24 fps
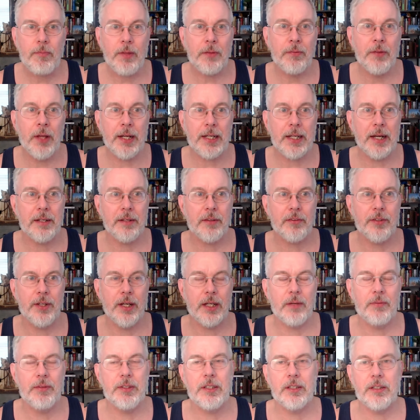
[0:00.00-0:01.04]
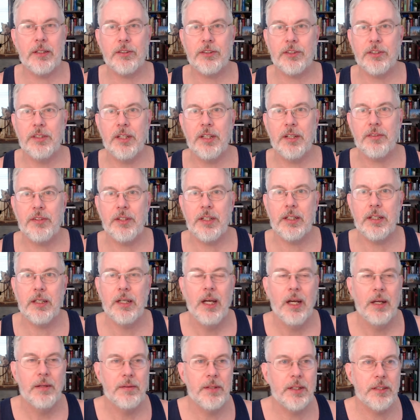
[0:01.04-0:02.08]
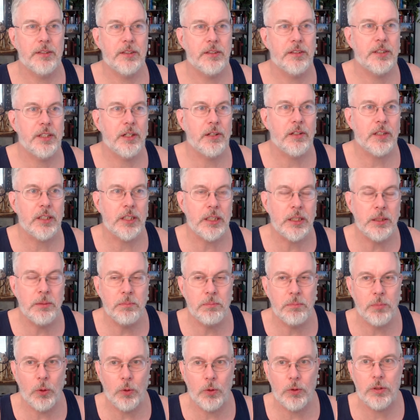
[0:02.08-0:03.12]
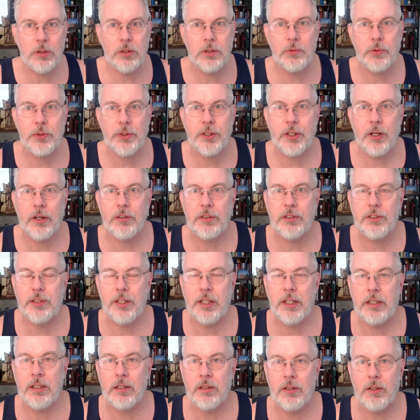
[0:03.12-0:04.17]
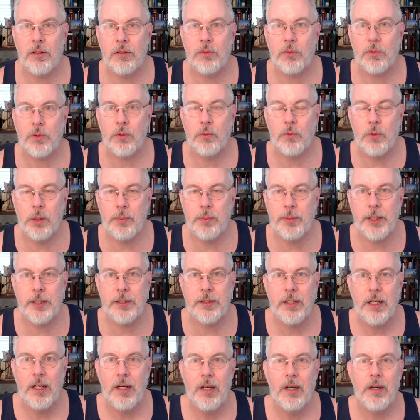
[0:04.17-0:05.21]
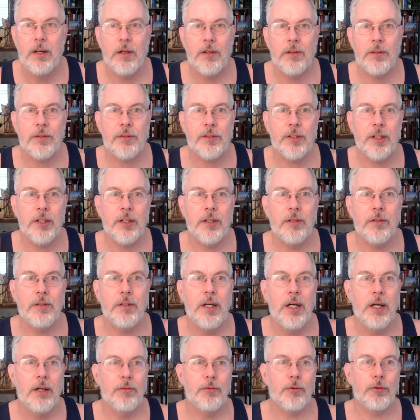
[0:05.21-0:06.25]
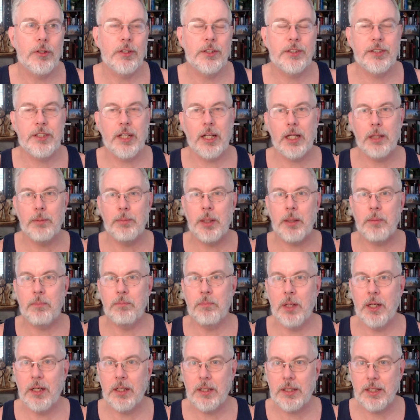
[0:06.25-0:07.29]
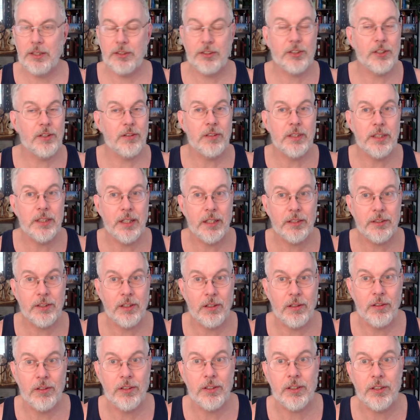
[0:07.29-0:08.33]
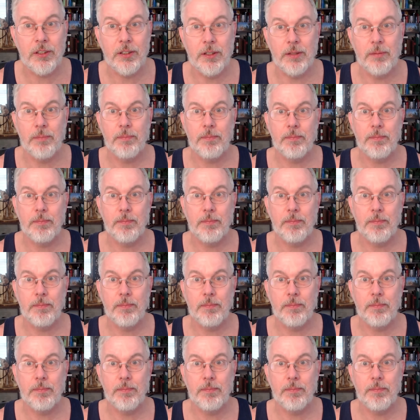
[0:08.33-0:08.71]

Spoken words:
That kind of thing. I mean, there's nothing necessarily immoral with regard to sitting alone with a woman, although for a celibate monk, it certainly doesn't look good.